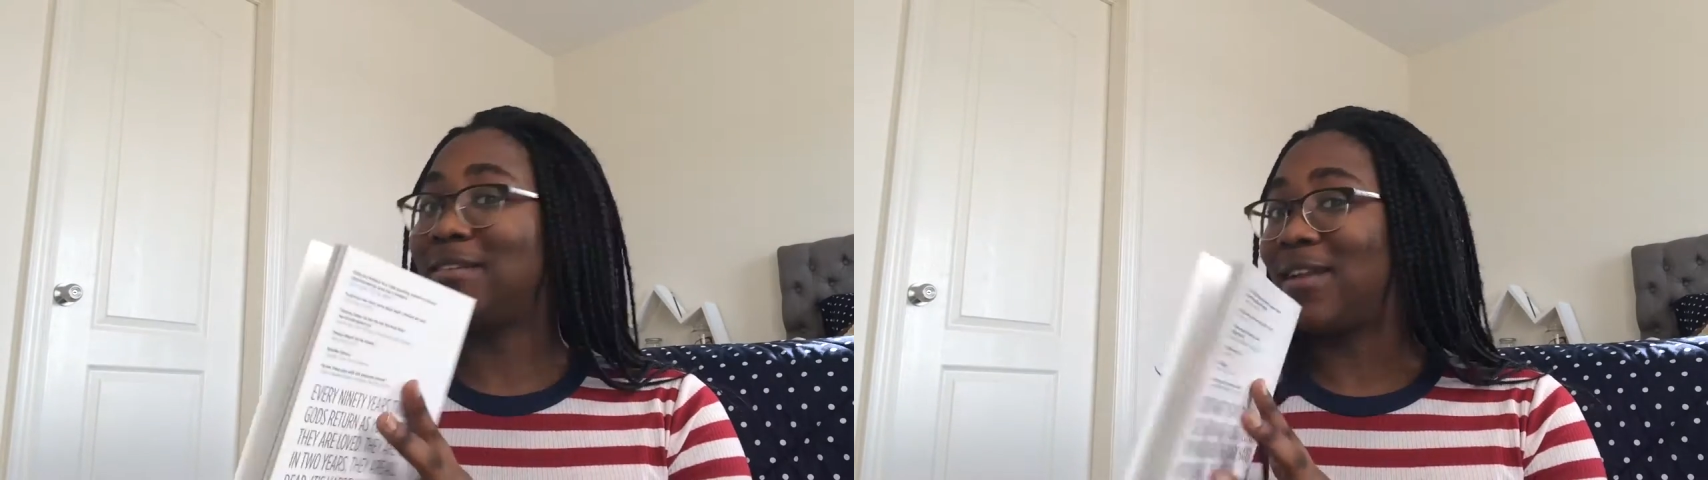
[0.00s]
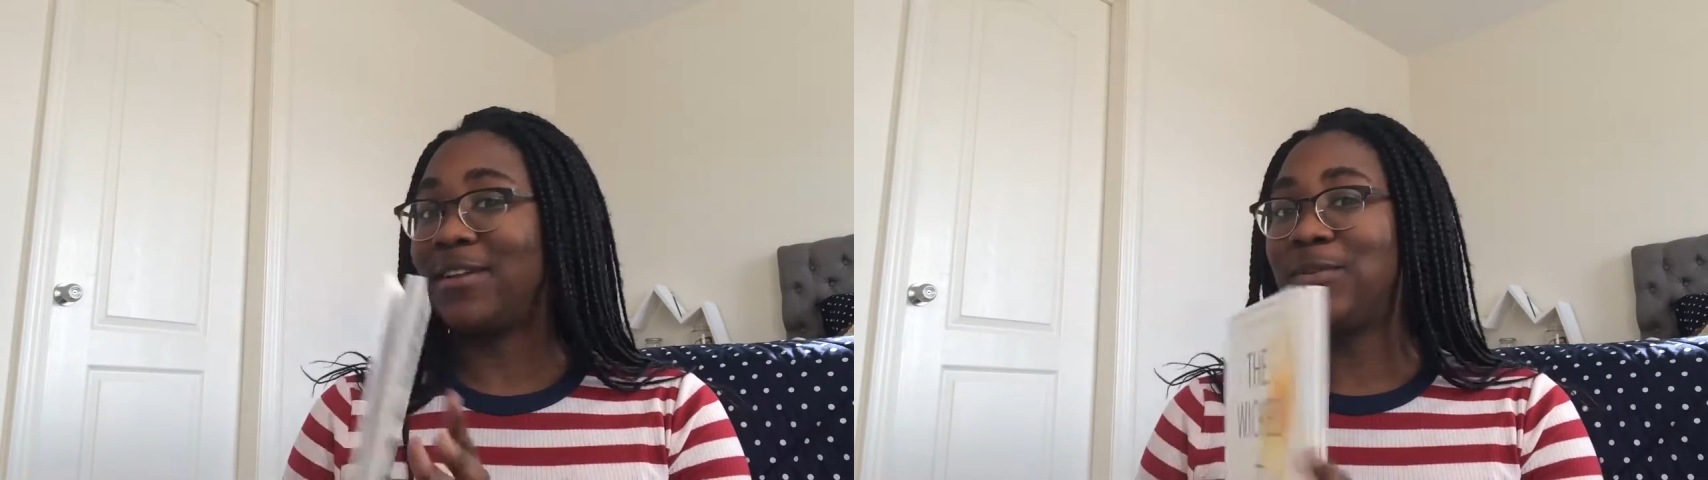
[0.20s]

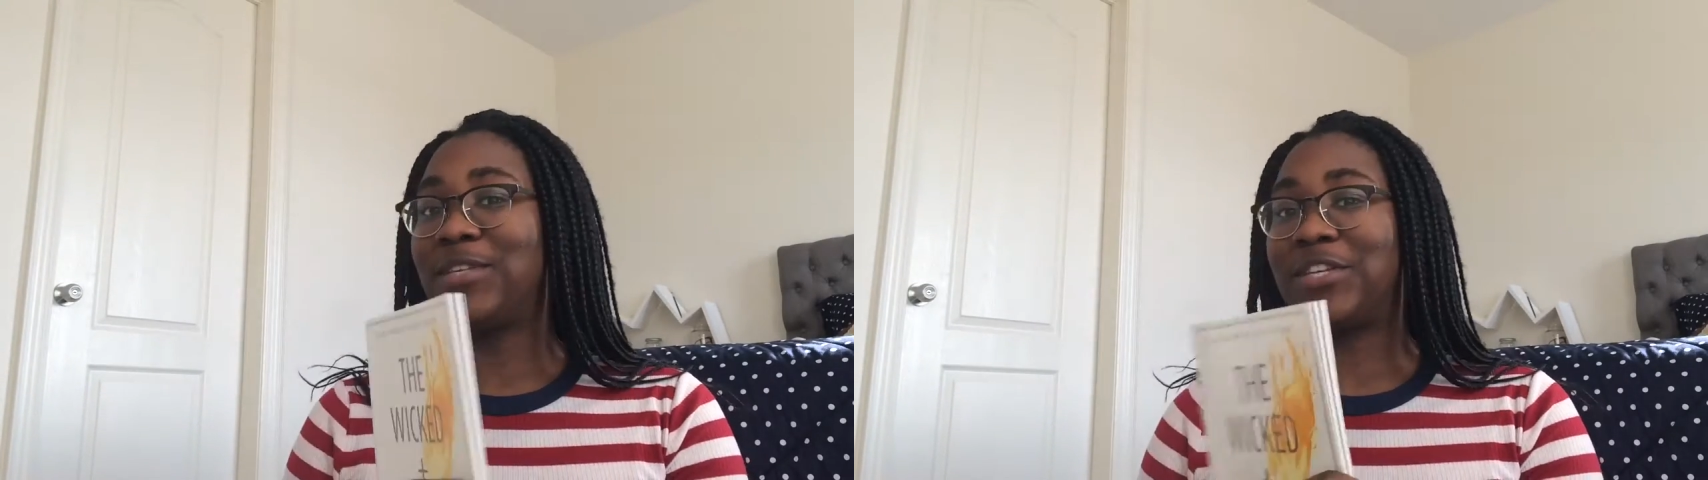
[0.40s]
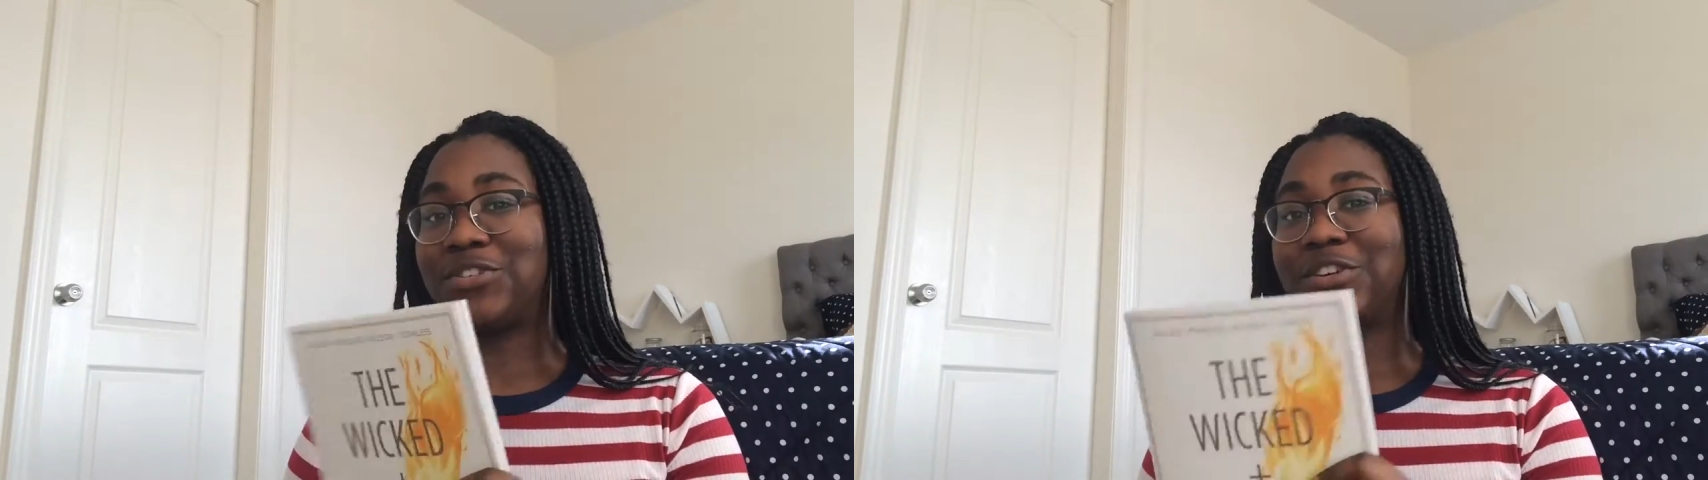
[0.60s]
did not do
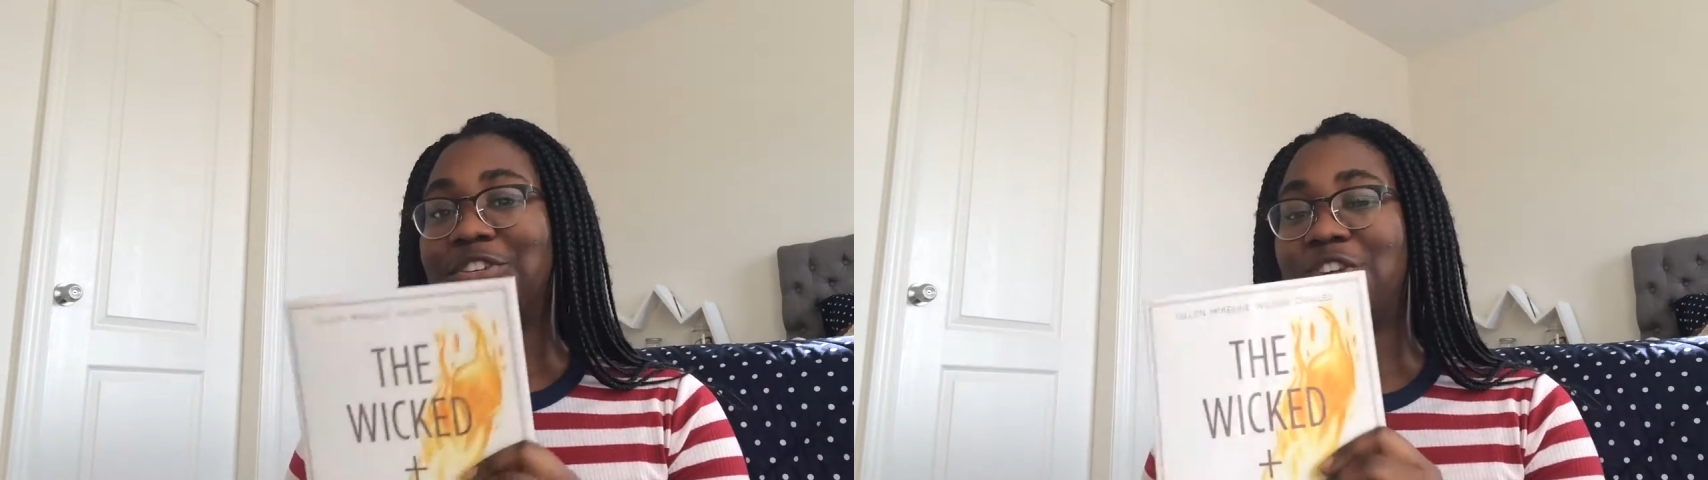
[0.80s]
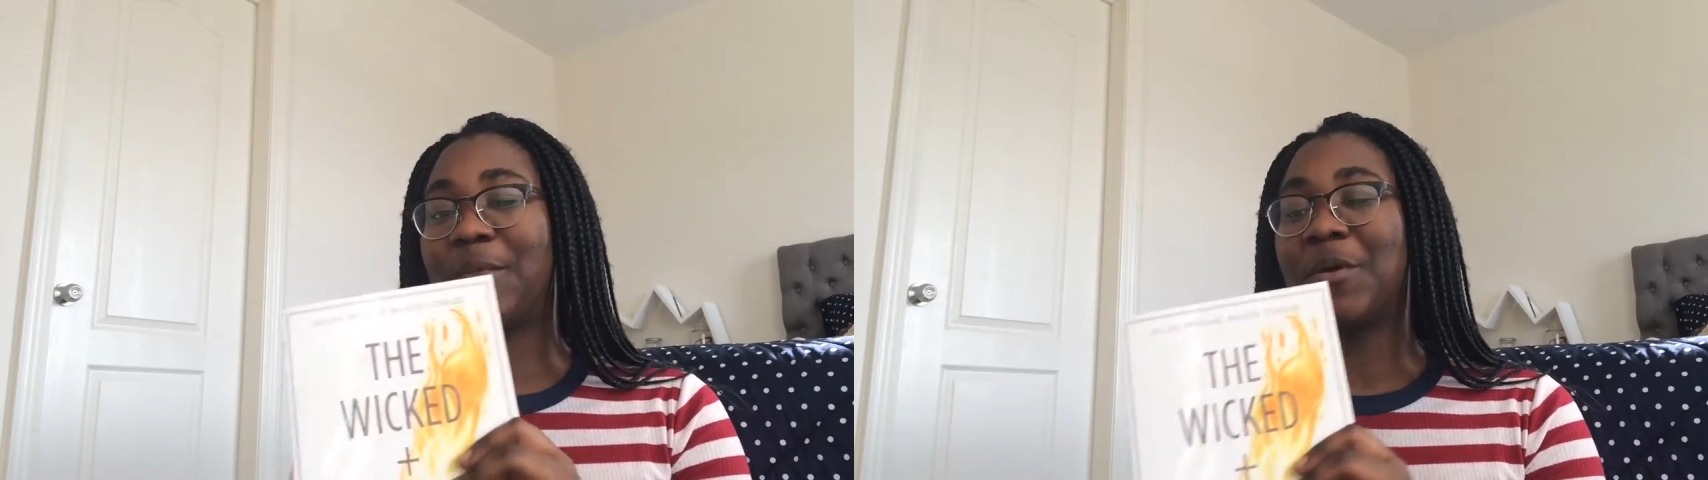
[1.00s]
such a
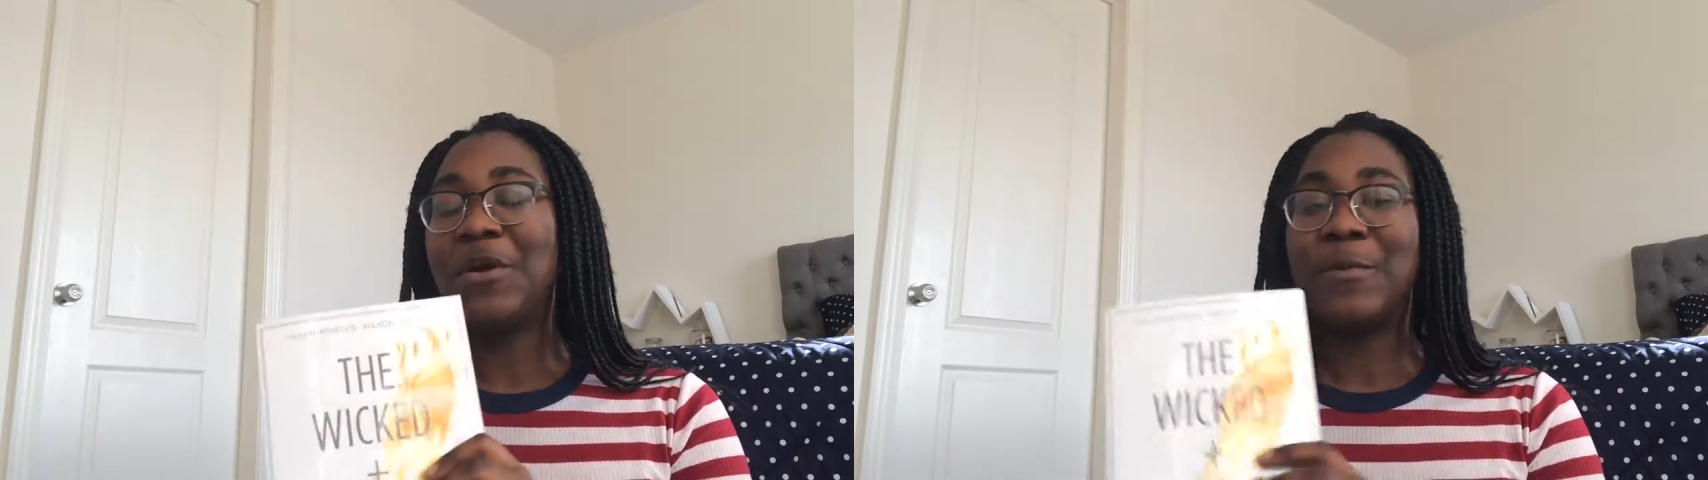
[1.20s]
good job,